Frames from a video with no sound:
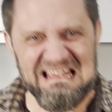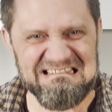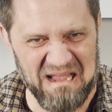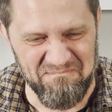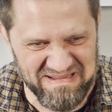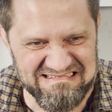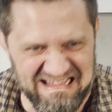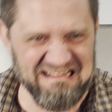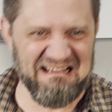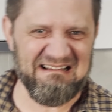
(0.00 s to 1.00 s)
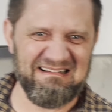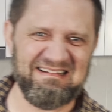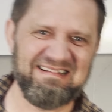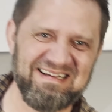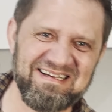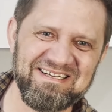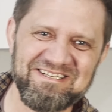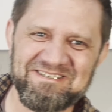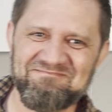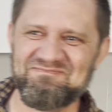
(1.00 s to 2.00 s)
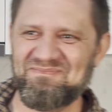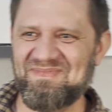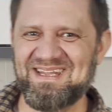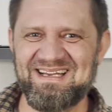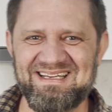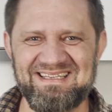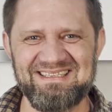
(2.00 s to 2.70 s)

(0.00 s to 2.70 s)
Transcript: shopping centre. Where they shuck the oysters.